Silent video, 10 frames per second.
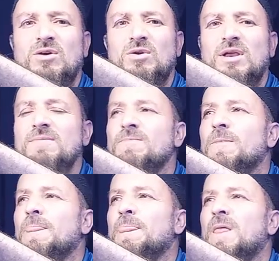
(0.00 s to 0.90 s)
Okay,
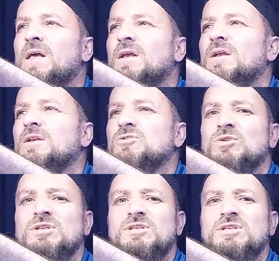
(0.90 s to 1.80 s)
so
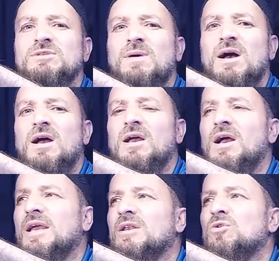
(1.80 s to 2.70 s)
this is my,
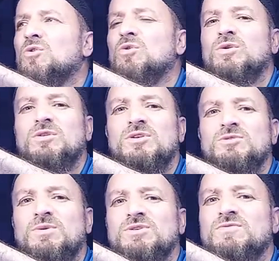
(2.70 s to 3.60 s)
I can go
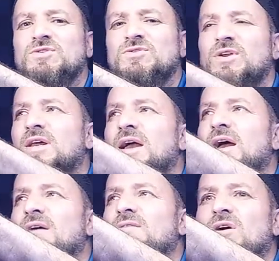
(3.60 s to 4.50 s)
this much of screen I
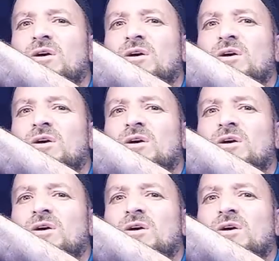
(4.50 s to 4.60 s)
have.